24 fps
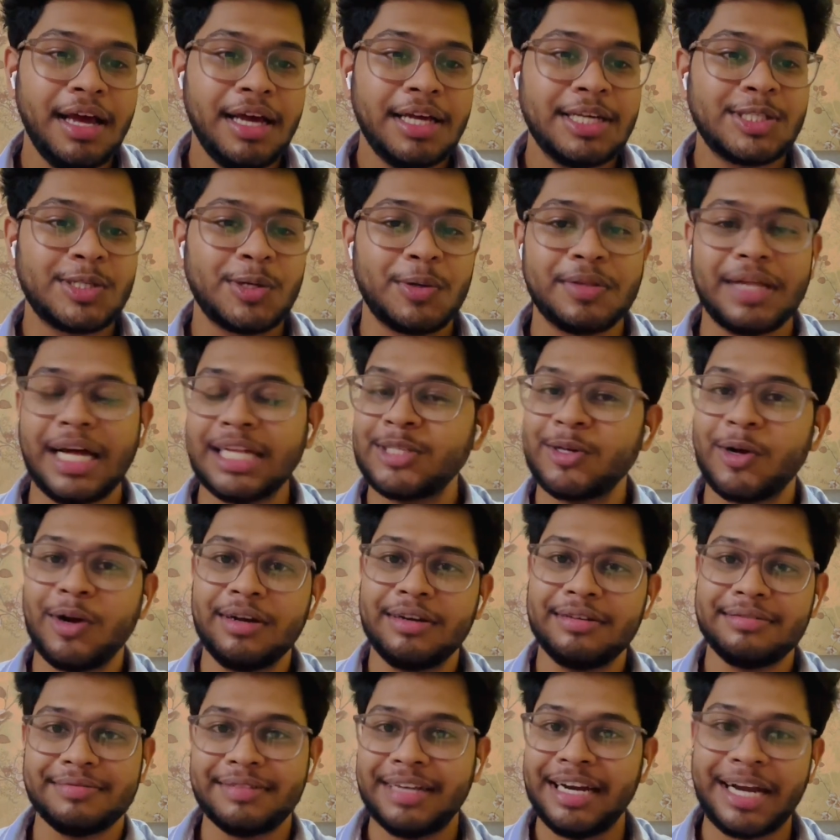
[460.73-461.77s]
So that's
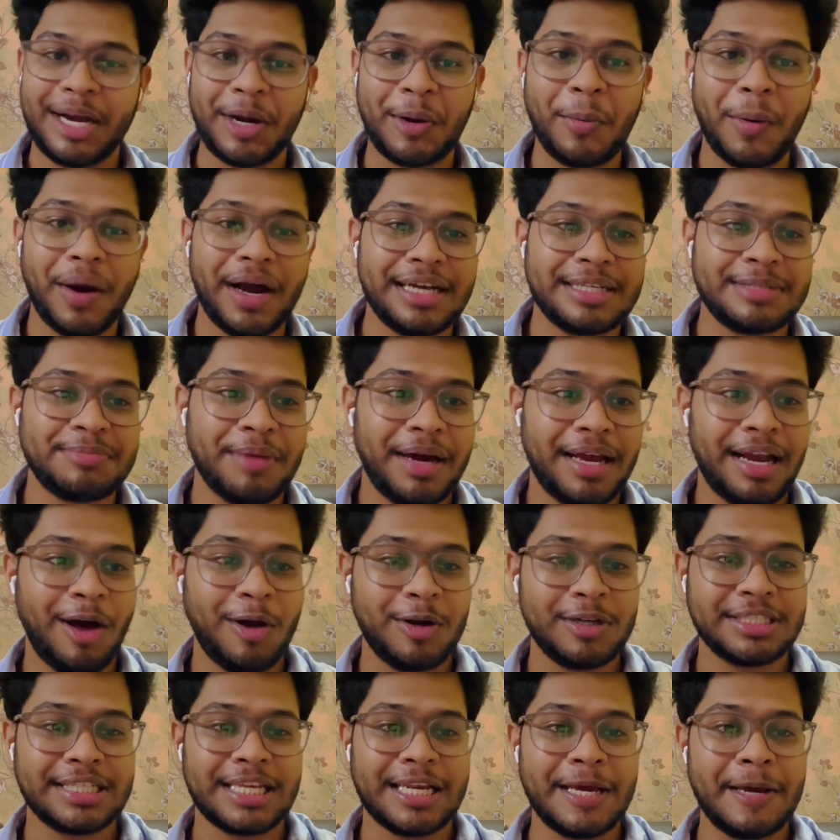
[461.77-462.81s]
all it requires, man,
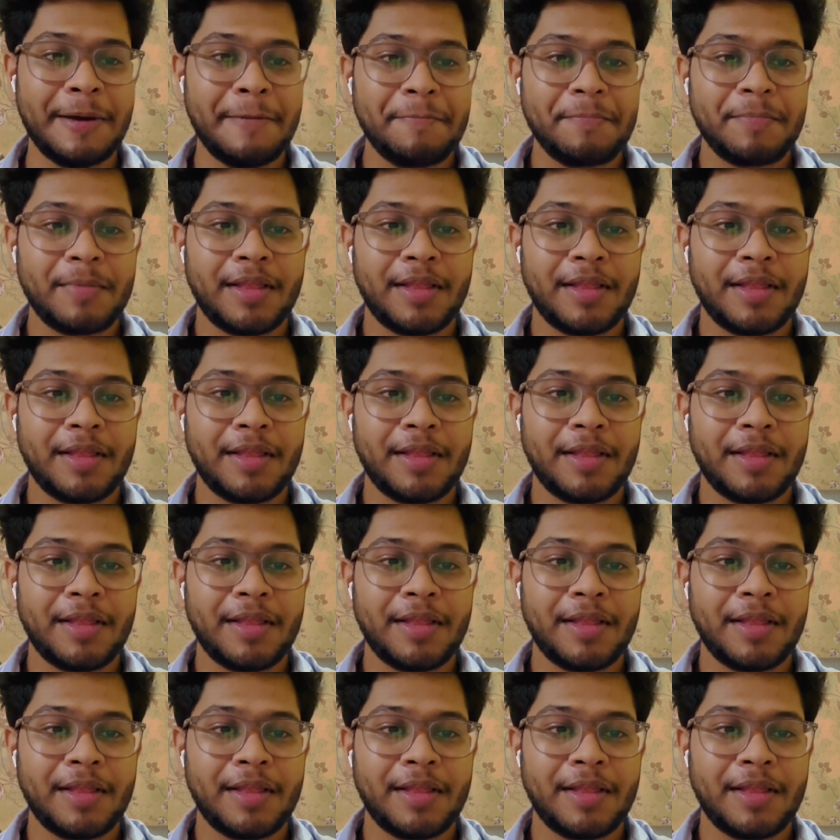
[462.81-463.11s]
honestly.